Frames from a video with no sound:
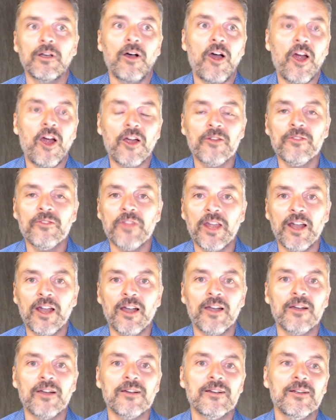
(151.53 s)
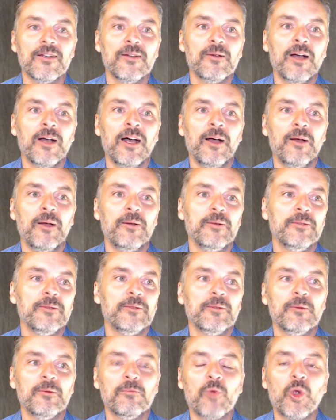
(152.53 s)
are there
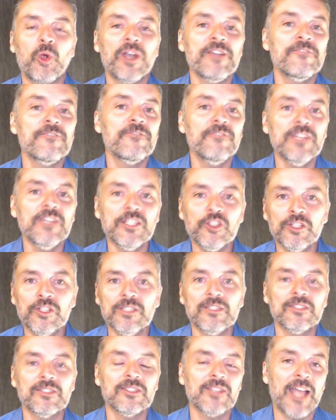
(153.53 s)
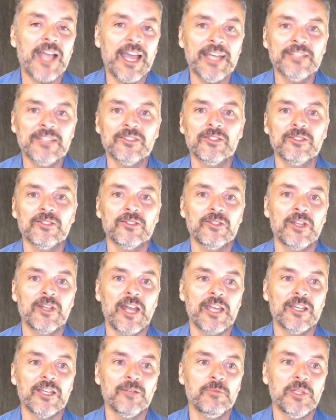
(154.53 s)
more efficient sizes that
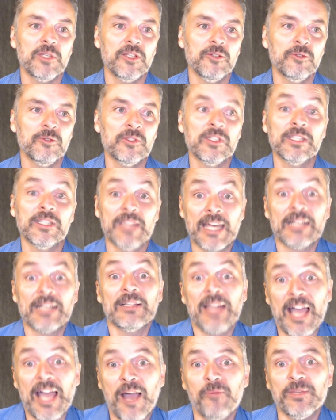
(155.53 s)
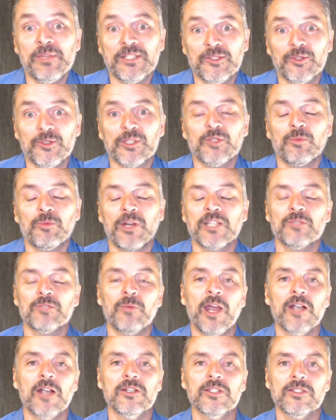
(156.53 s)
I could be using that allow me to express
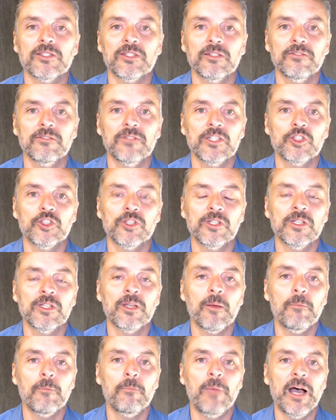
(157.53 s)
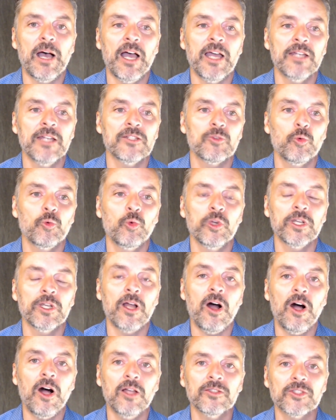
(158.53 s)
my artistic vision, but would
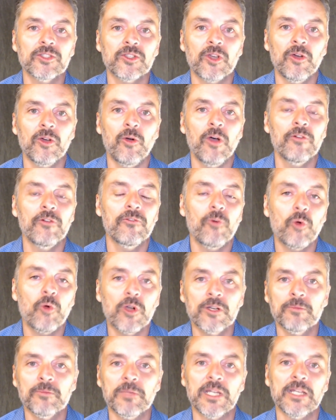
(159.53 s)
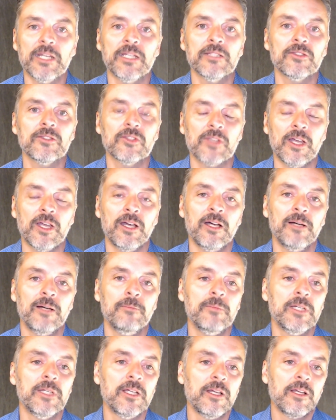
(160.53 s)
also afford me
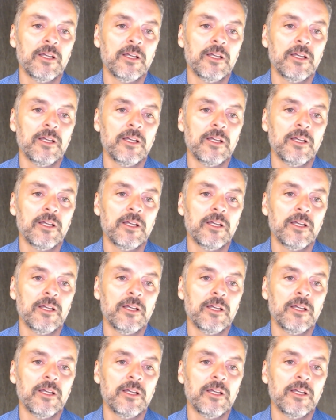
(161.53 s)
some